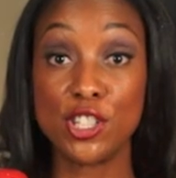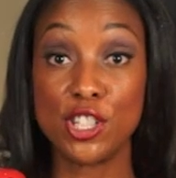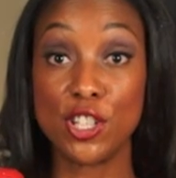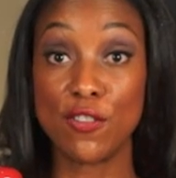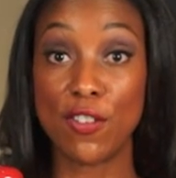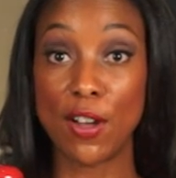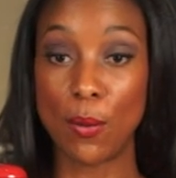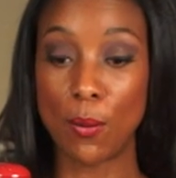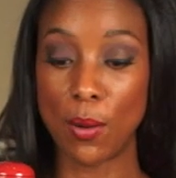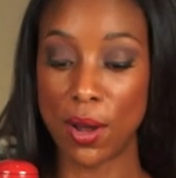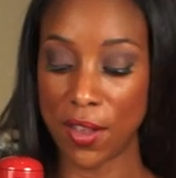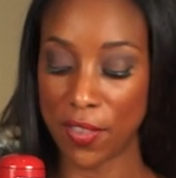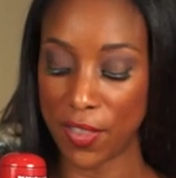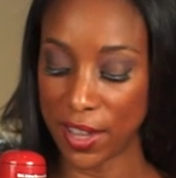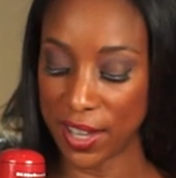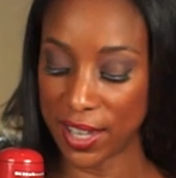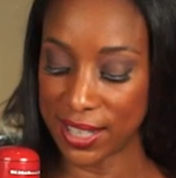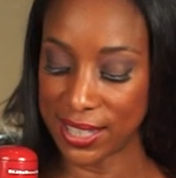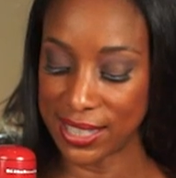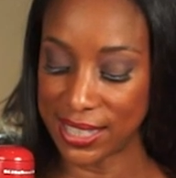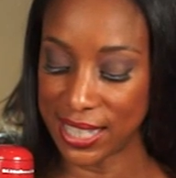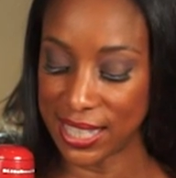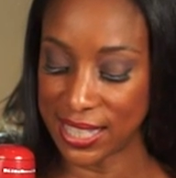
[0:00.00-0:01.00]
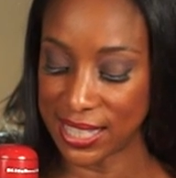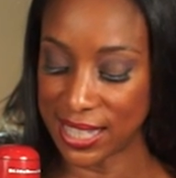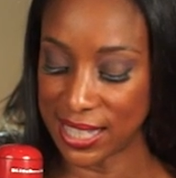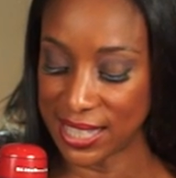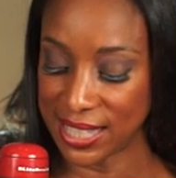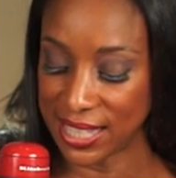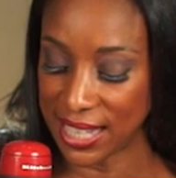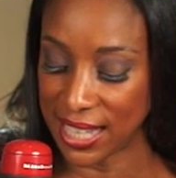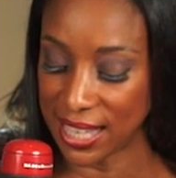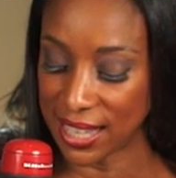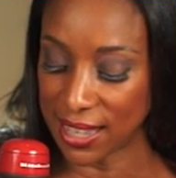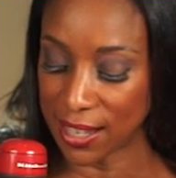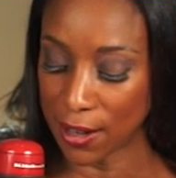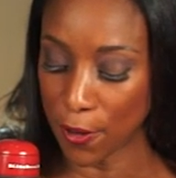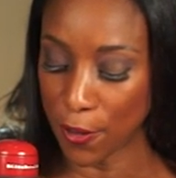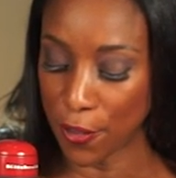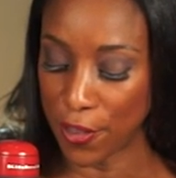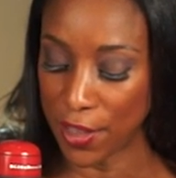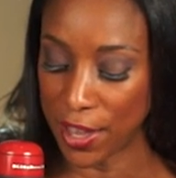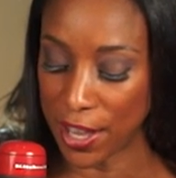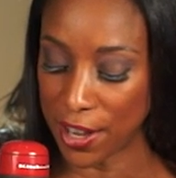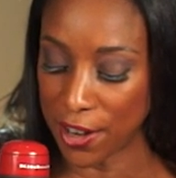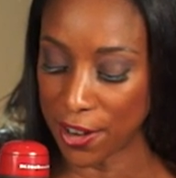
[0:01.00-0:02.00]
so if I wanted the consistency a little
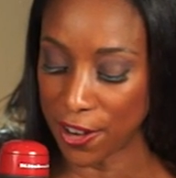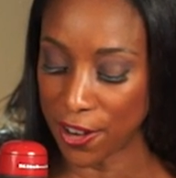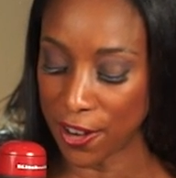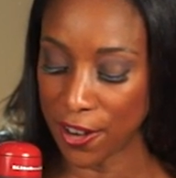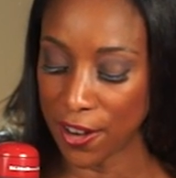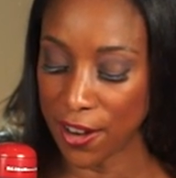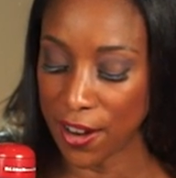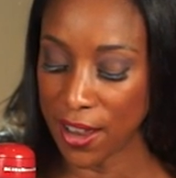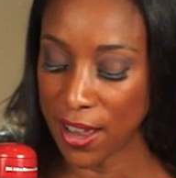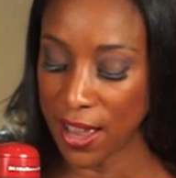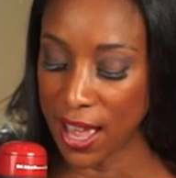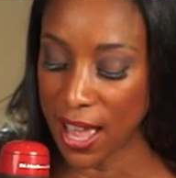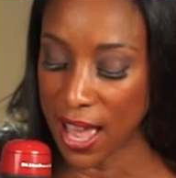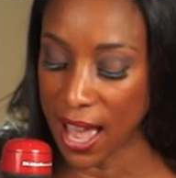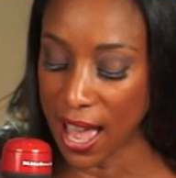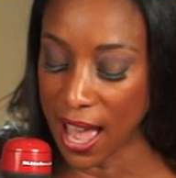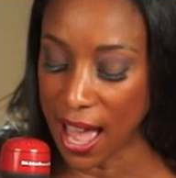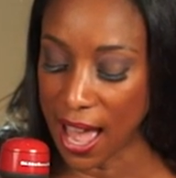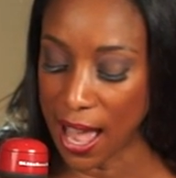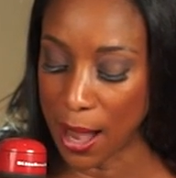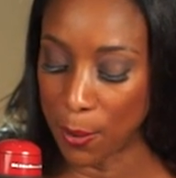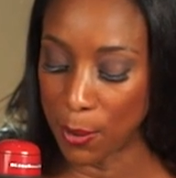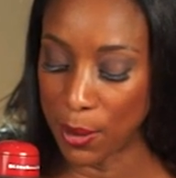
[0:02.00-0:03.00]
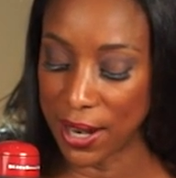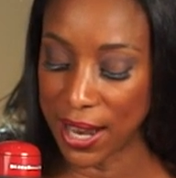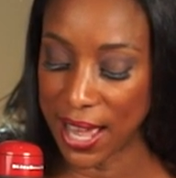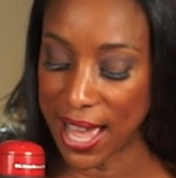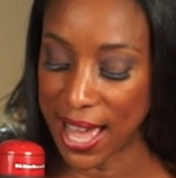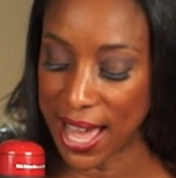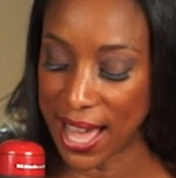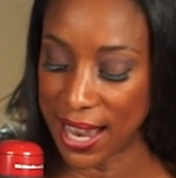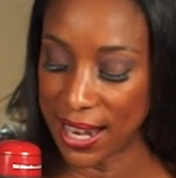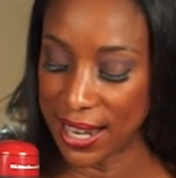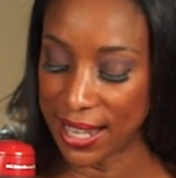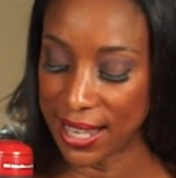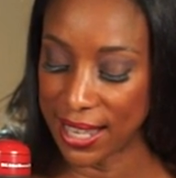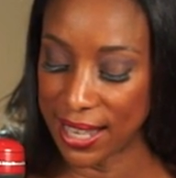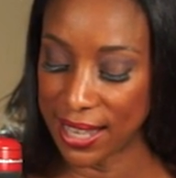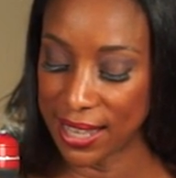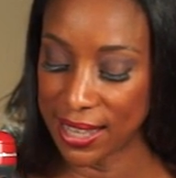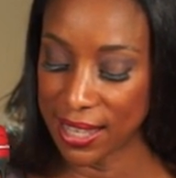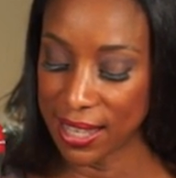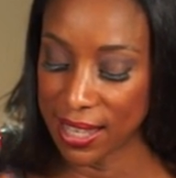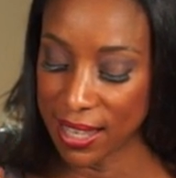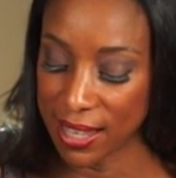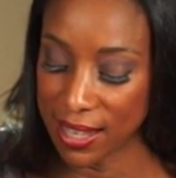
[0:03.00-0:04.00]
thicker, I would add
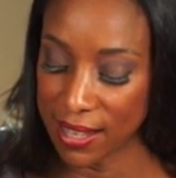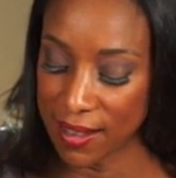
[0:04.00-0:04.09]
in